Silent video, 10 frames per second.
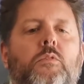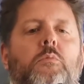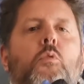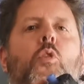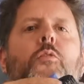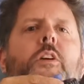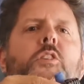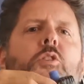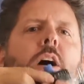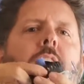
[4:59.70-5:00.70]
the more
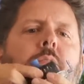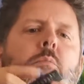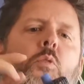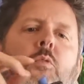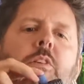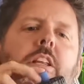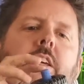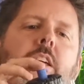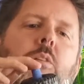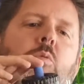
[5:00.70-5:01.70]
things you have, the more
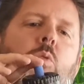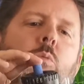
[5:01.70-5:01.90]
finicky it will